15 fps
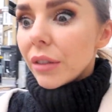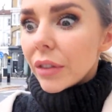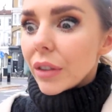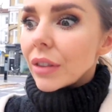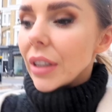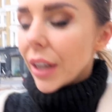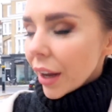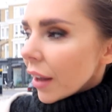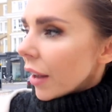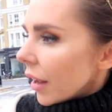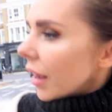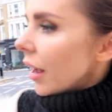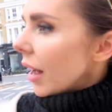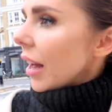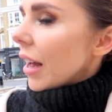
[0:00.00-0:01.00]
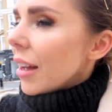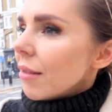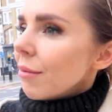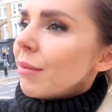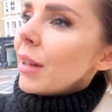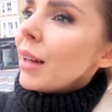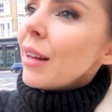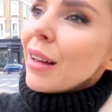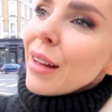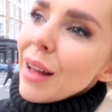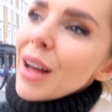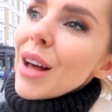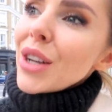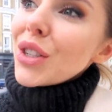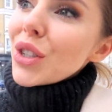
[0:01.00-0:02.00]
confusing.
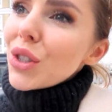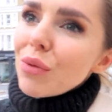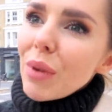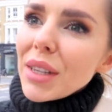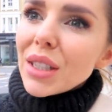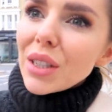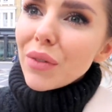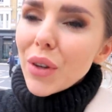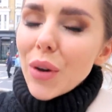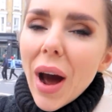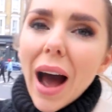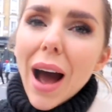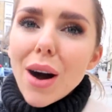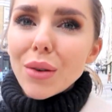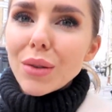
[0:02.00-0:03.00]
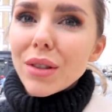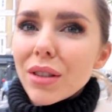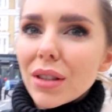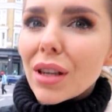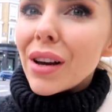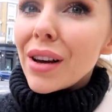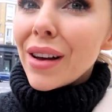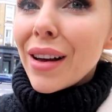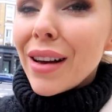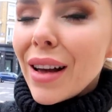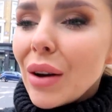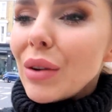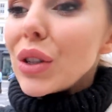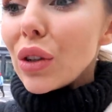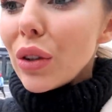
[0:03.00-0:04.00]
Just went to view a house.
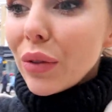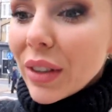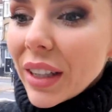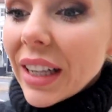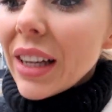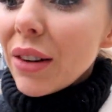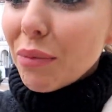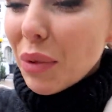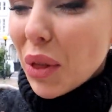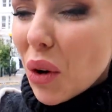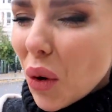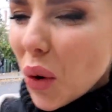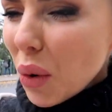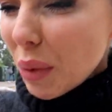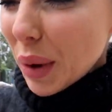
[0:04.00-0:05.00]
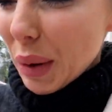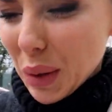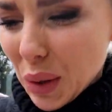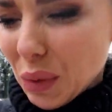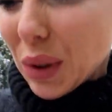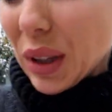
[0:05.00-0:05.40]
It was lovely, but the hallway was